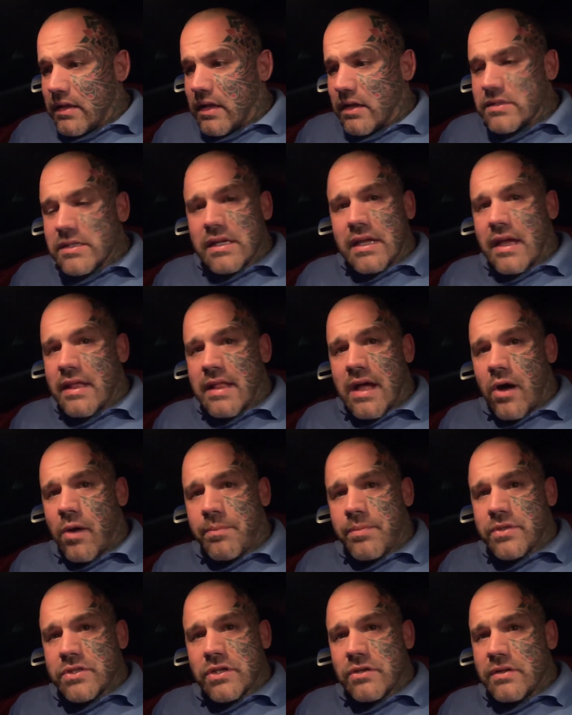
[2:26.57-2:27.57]
doesn't get that
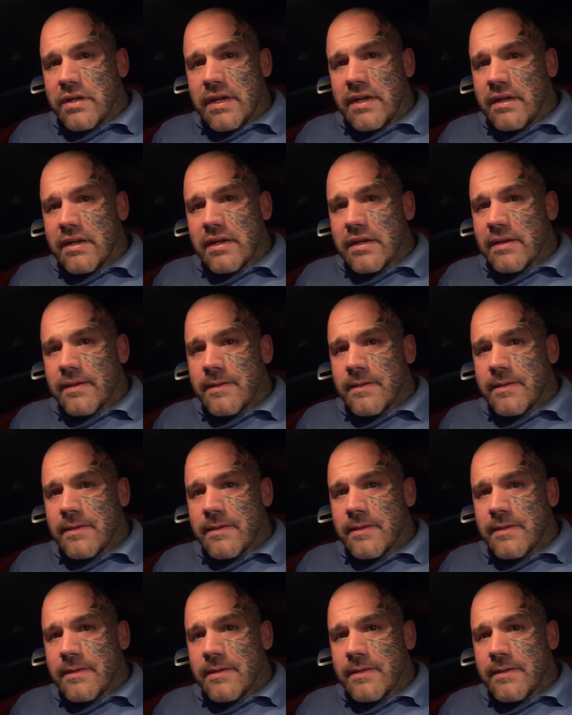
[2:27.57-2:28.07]
opportunity